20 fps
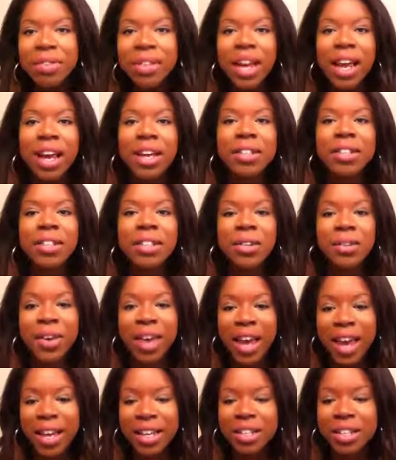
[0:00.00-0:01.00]
And I was like,
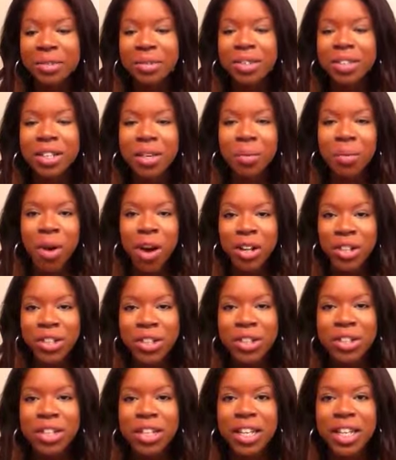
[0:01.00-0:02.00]
okay, so once I
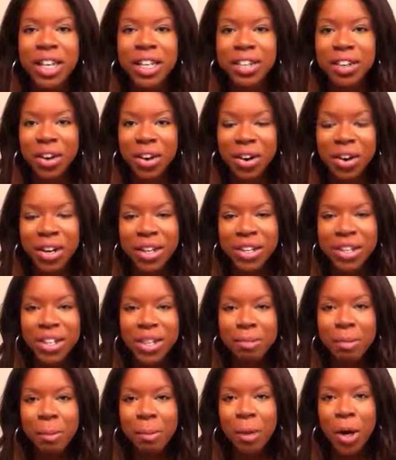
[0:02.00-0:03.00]
wash it, it's going to get darker and it's
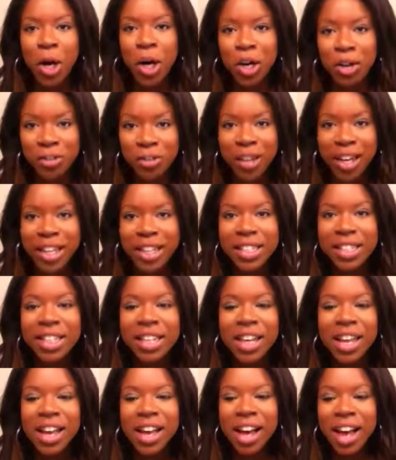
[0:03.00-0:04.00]
going to be perfect.
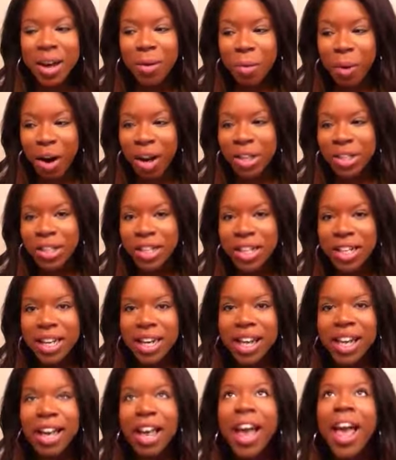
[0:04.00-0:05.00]
I washed it
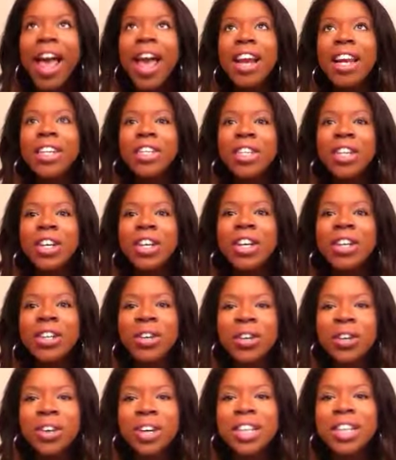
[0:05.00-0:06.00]
and it
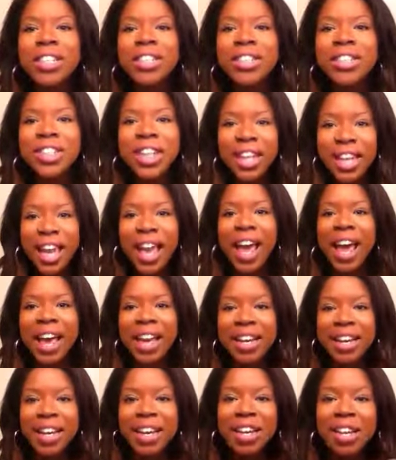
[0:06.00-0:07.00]
turned orange
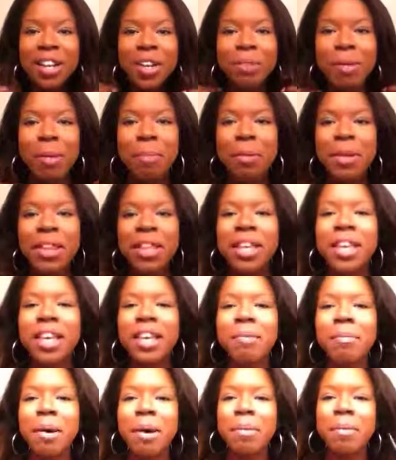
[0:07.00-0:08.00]
again. And you might be
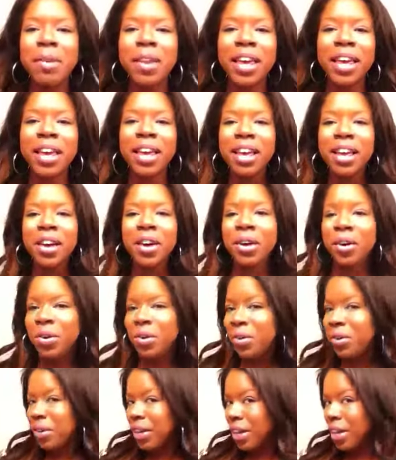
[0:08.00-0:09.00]
thinking about
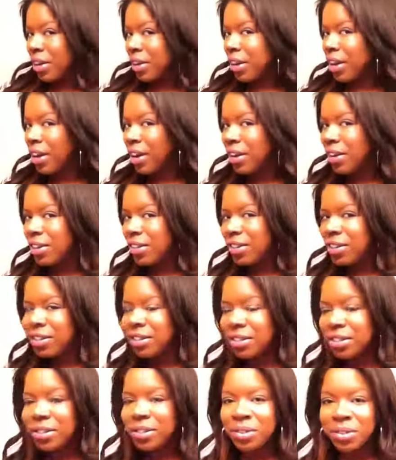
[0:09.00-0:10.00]
oh, your hair is
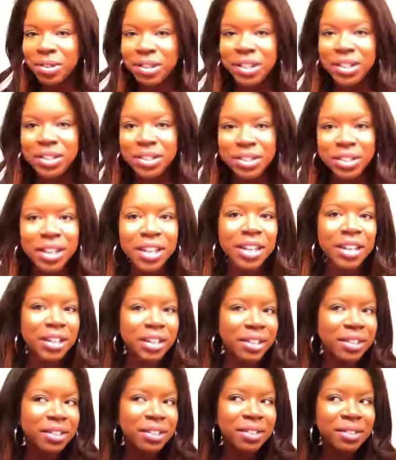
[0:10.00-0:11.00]
still orange.
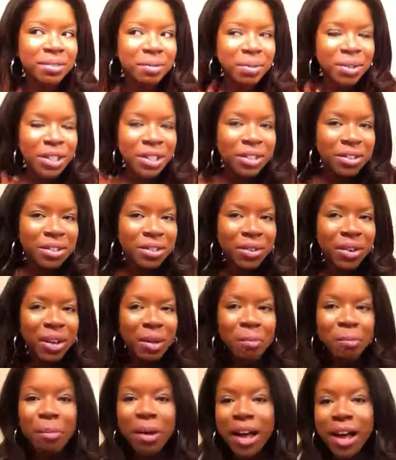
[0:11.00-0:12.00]
What are you
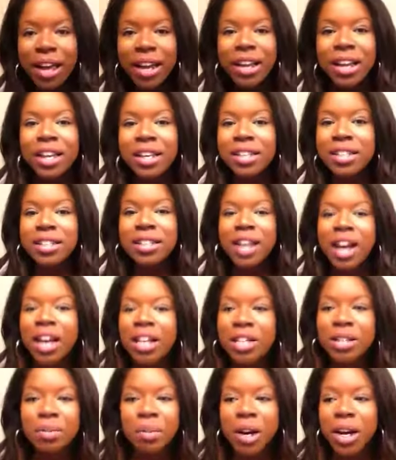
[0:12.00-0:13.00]
doing? But
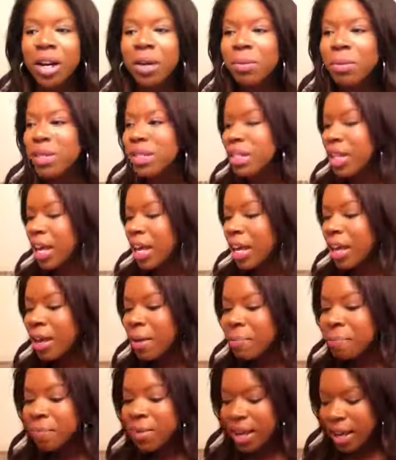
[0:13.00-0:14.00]
I swear it was
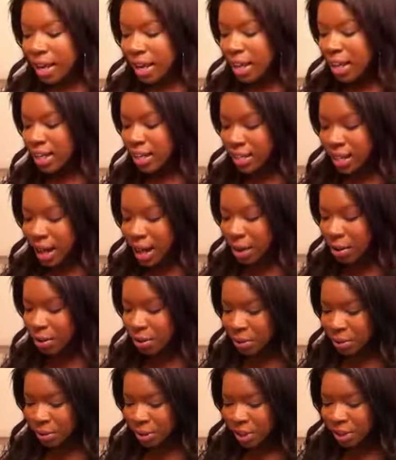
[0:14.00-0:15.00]

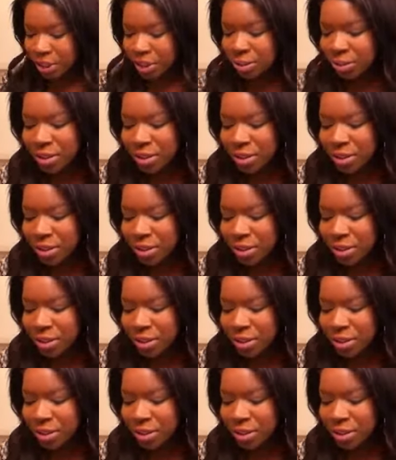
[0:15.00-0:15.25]
clown orange.